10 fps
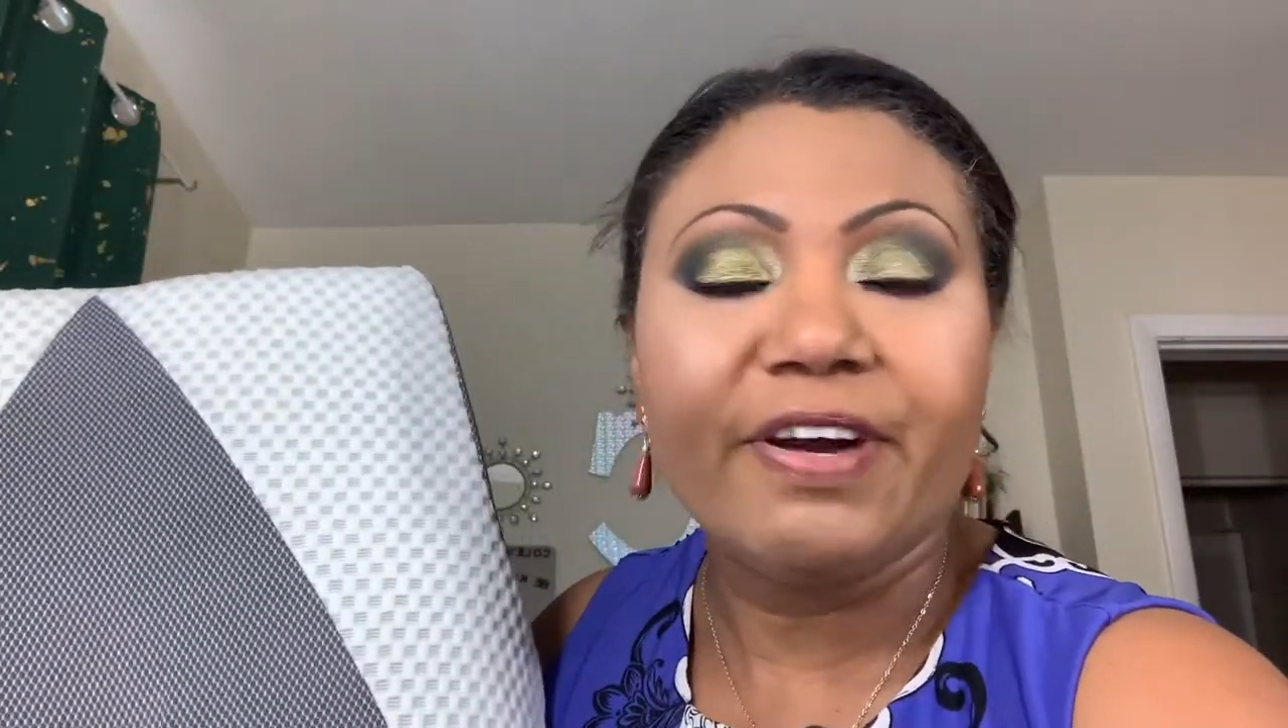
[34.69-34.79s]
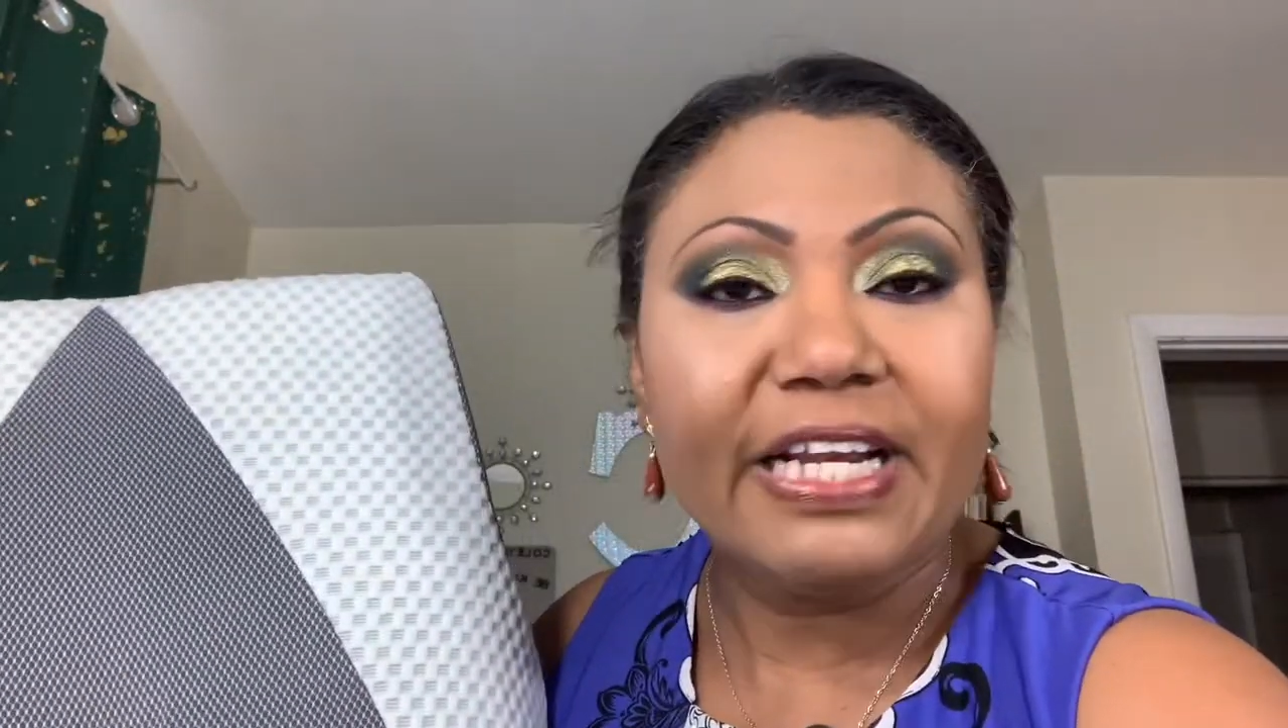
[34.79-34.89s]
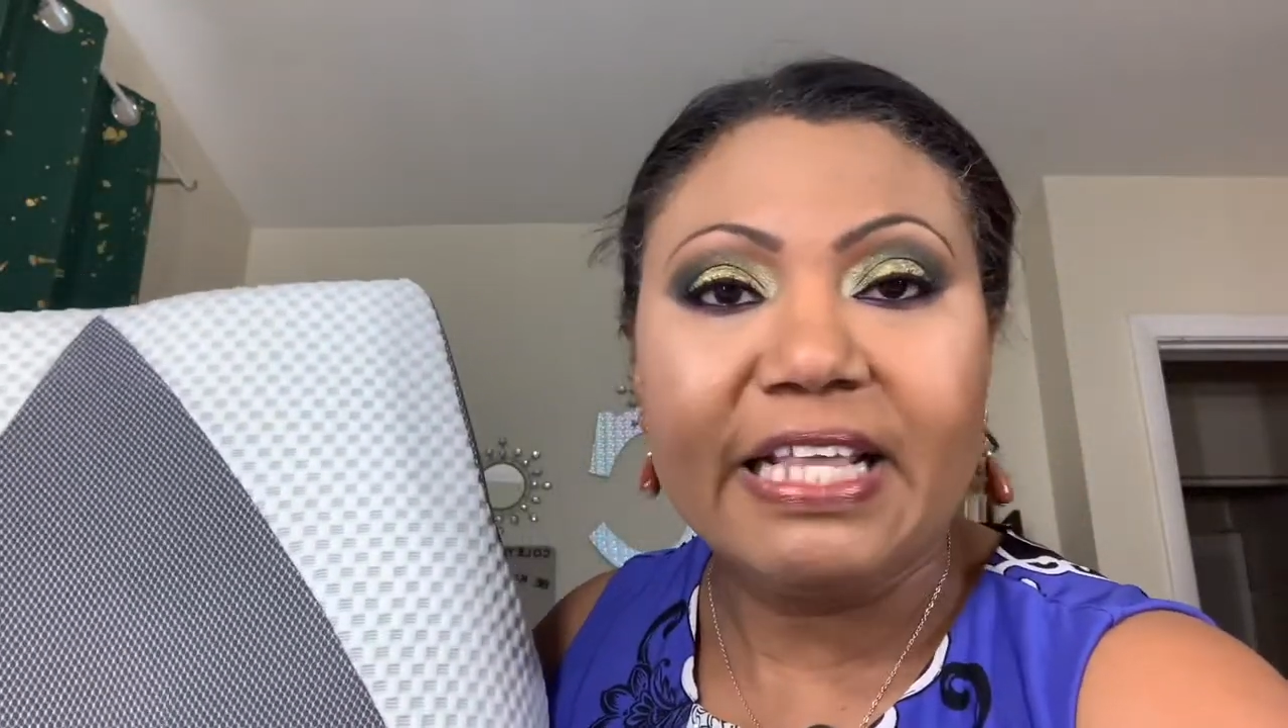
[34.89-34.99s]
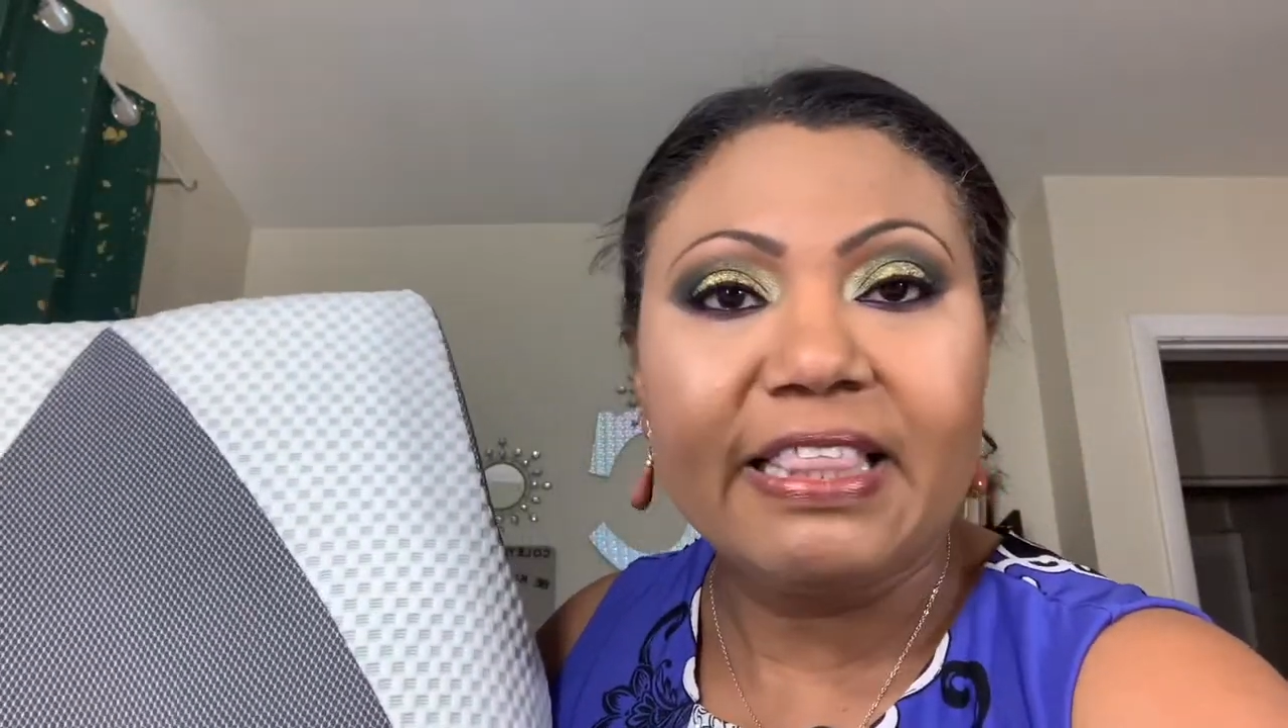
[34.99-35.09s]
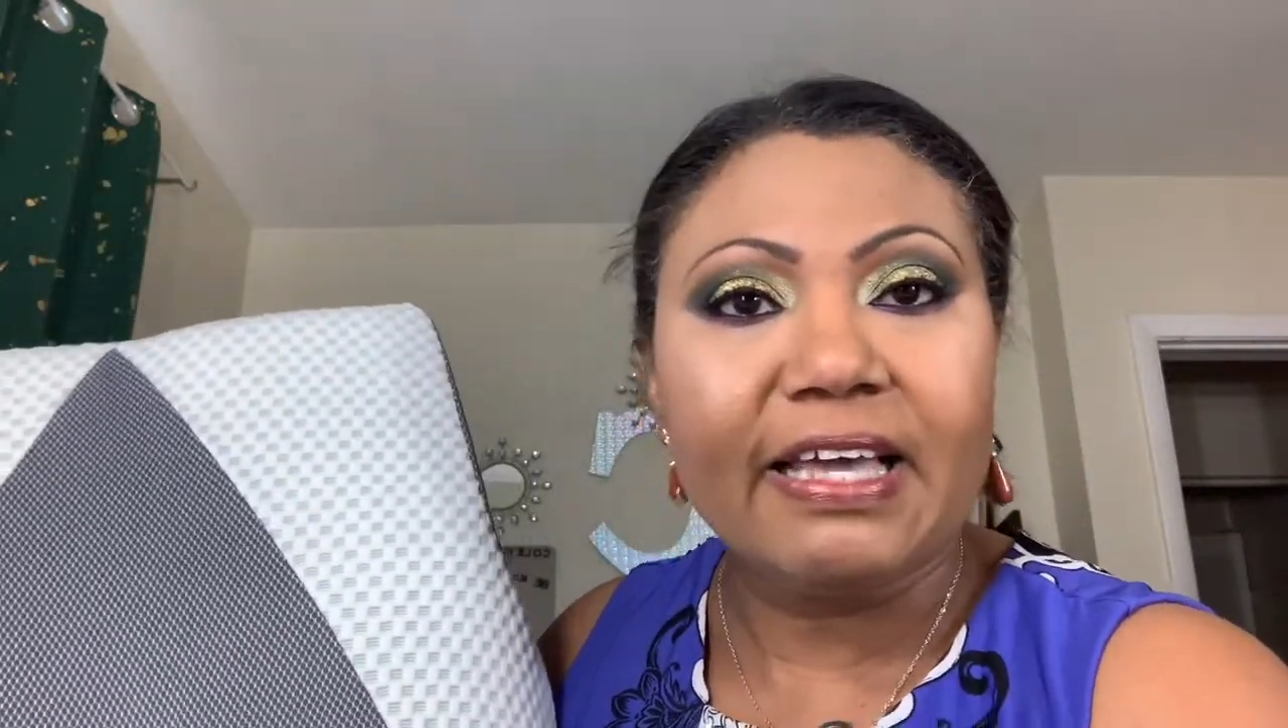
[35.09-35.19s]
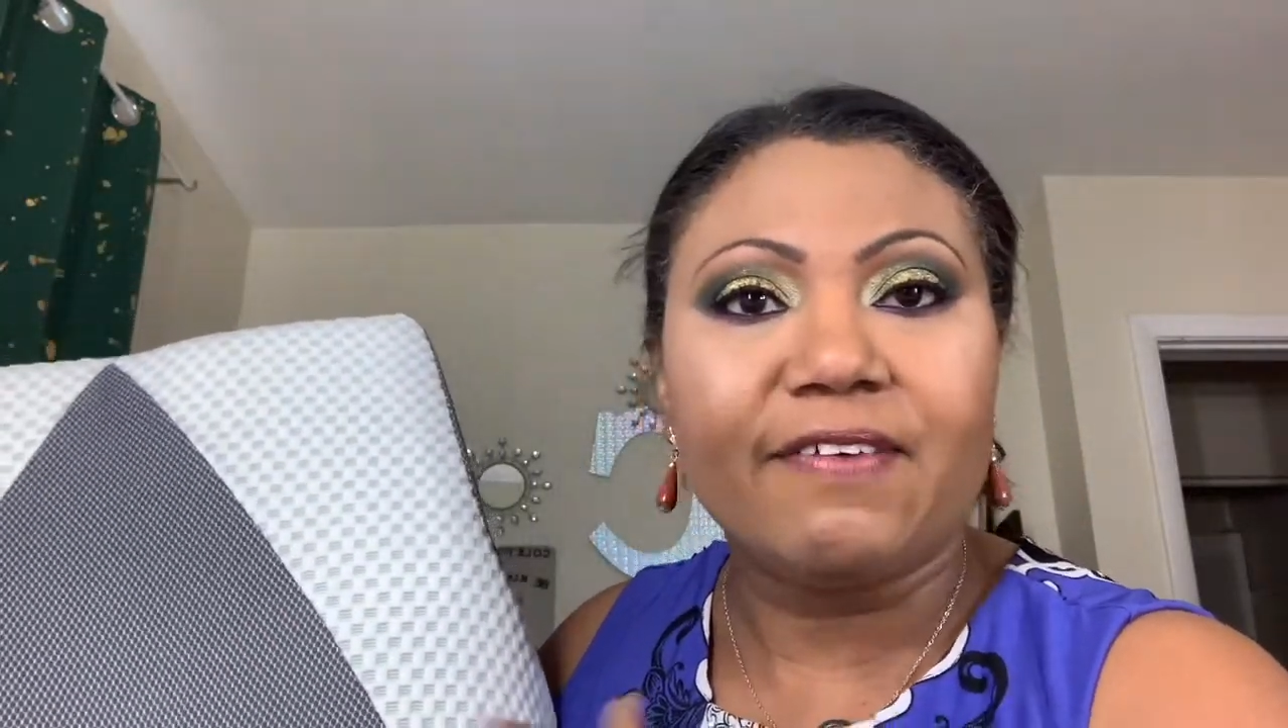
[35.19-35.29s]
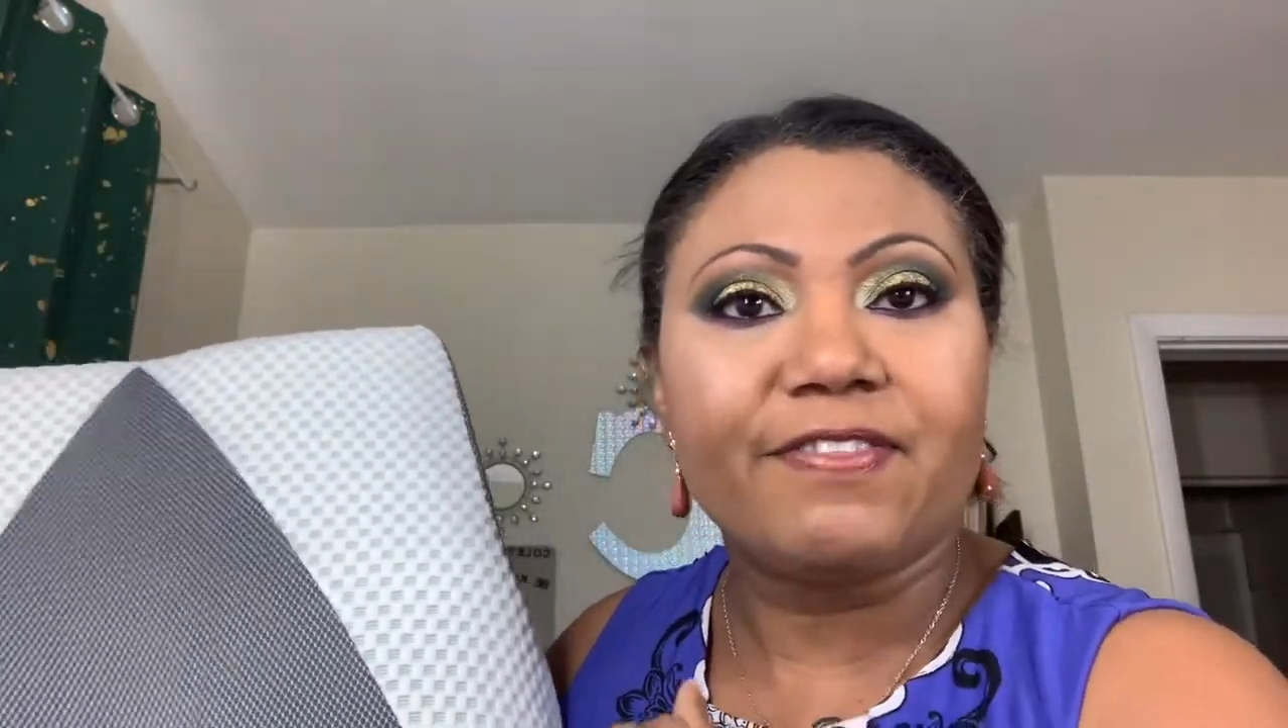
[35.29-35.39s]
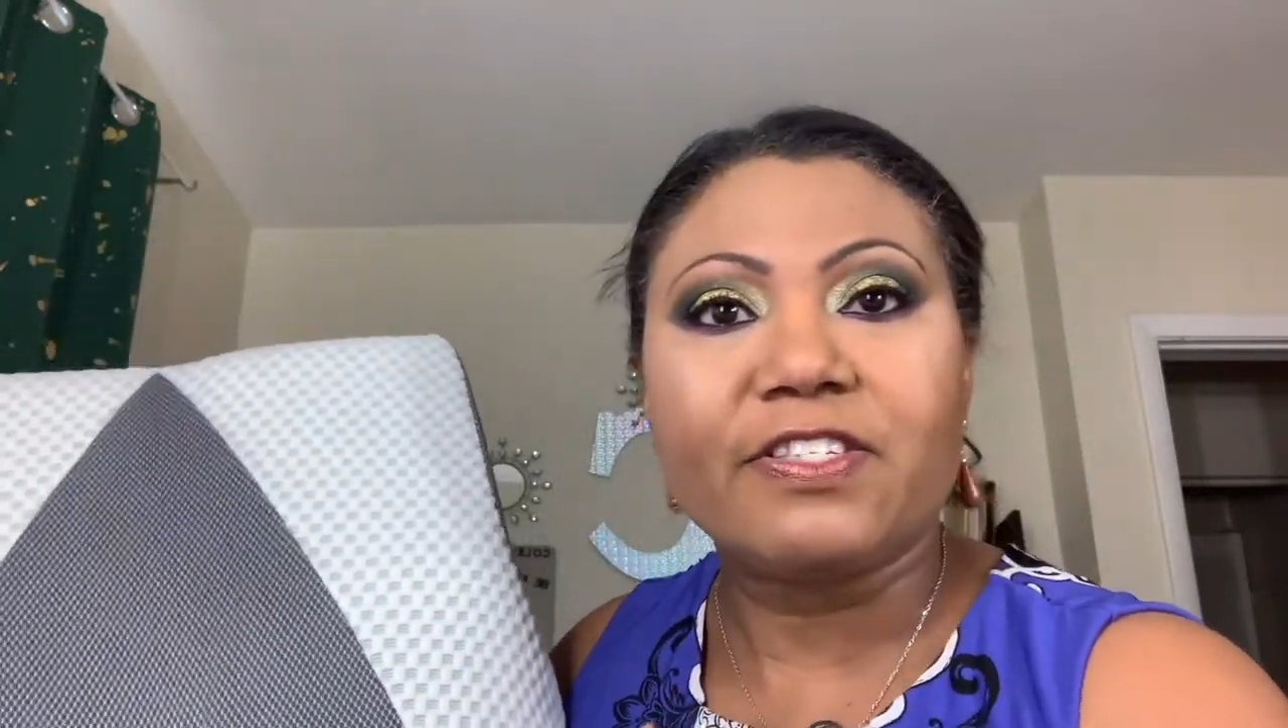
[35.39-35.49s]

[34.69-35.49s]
anything of